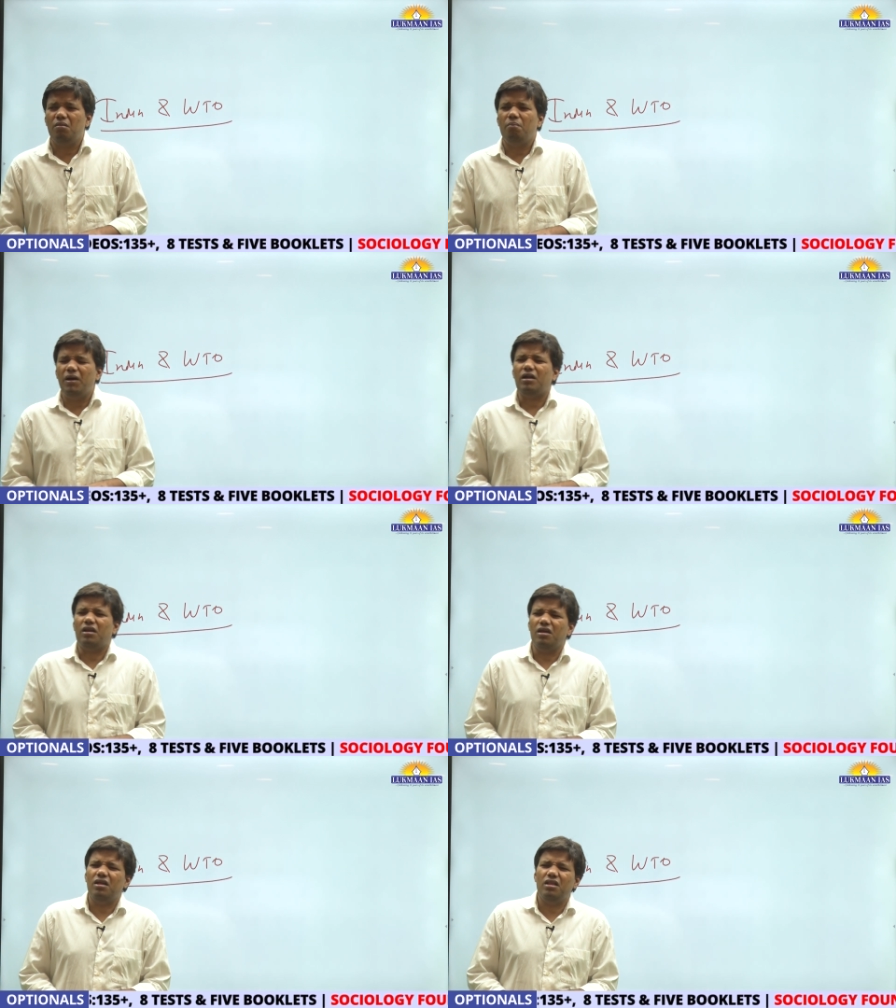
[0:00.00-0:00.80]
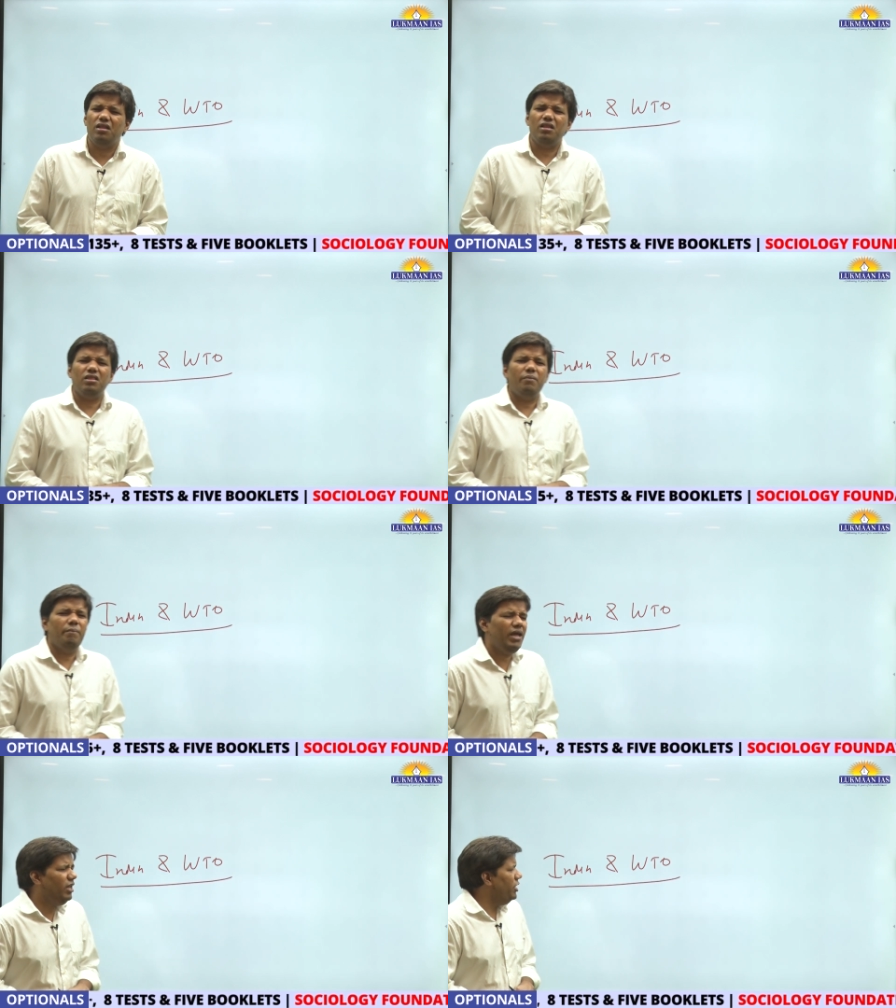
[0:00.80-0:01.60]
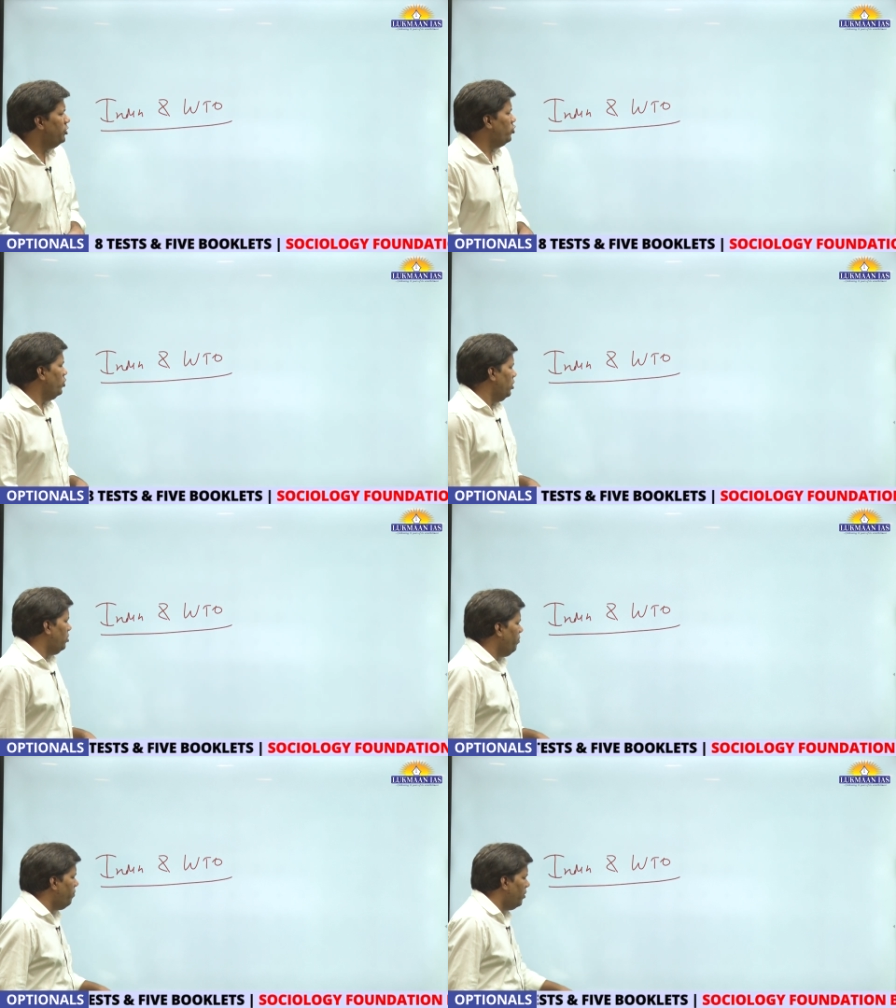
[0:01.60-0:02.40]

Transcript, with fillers: but the main issue is